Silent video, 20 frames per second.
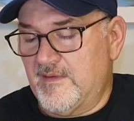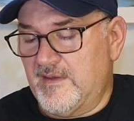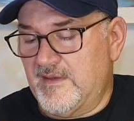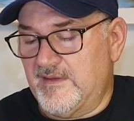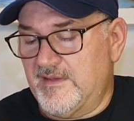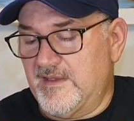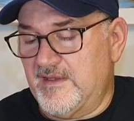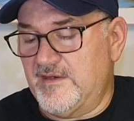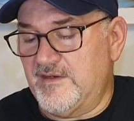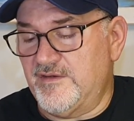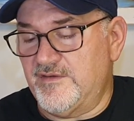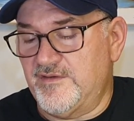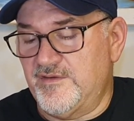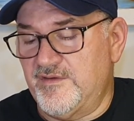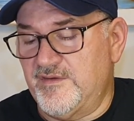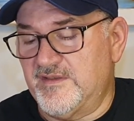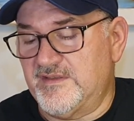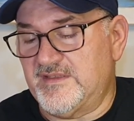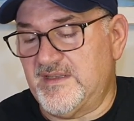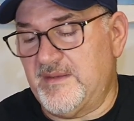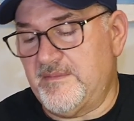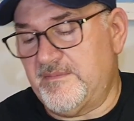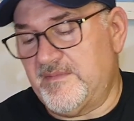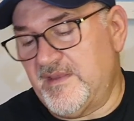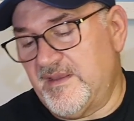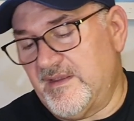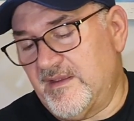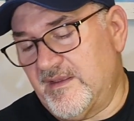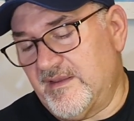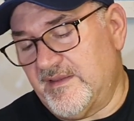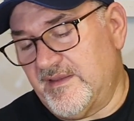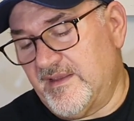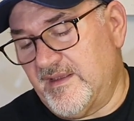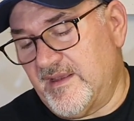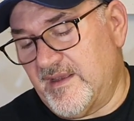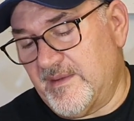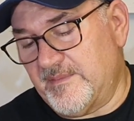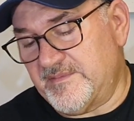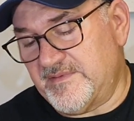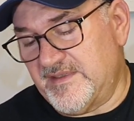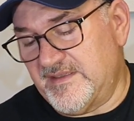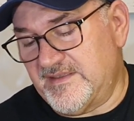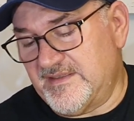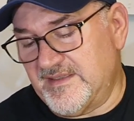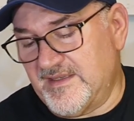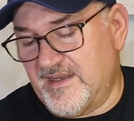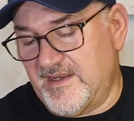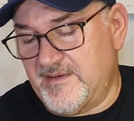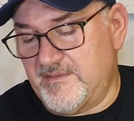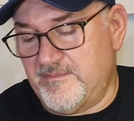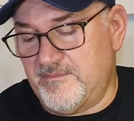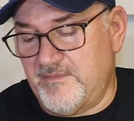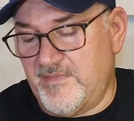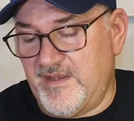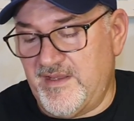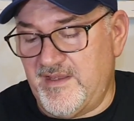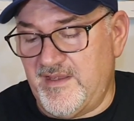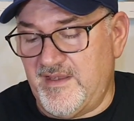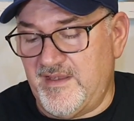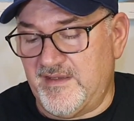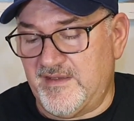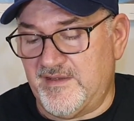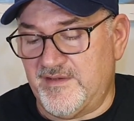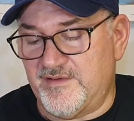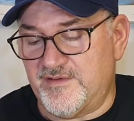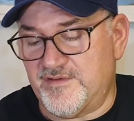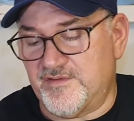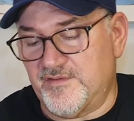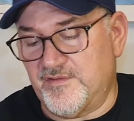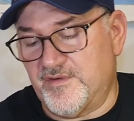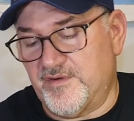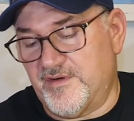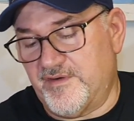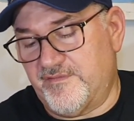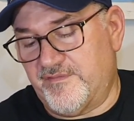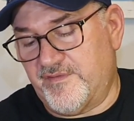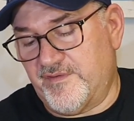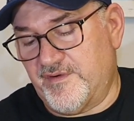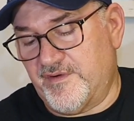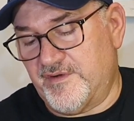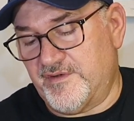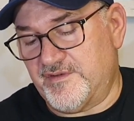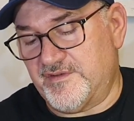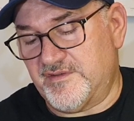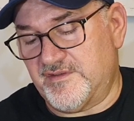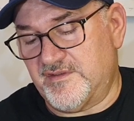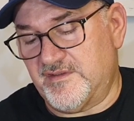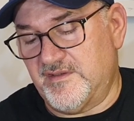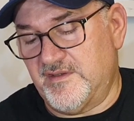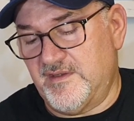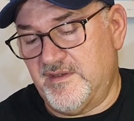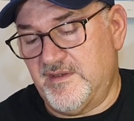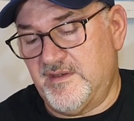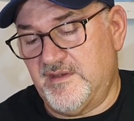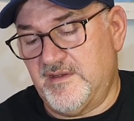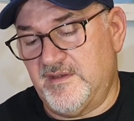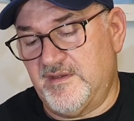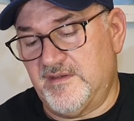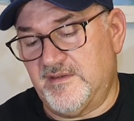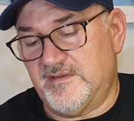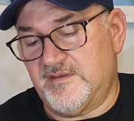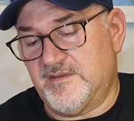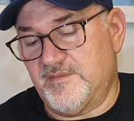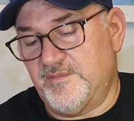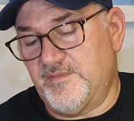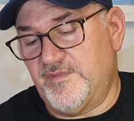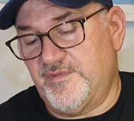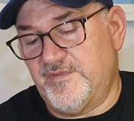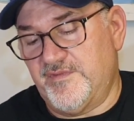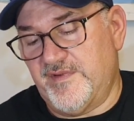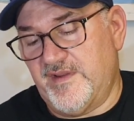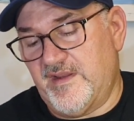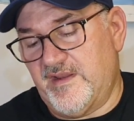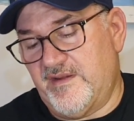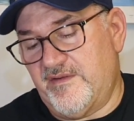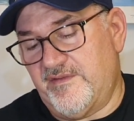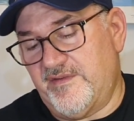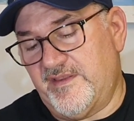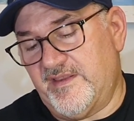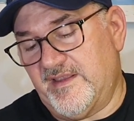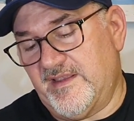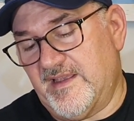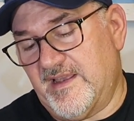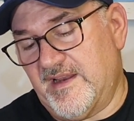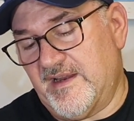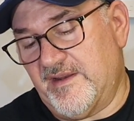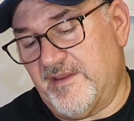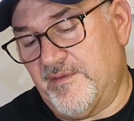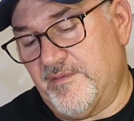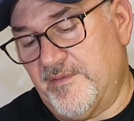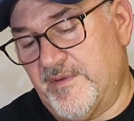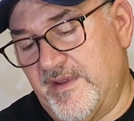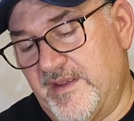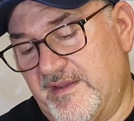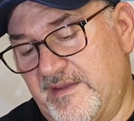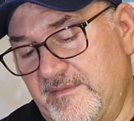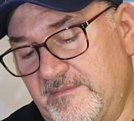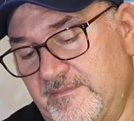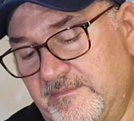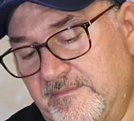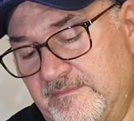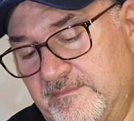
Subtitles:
And then you do the same thing on the opposite side, making sure first to move everything out of the way.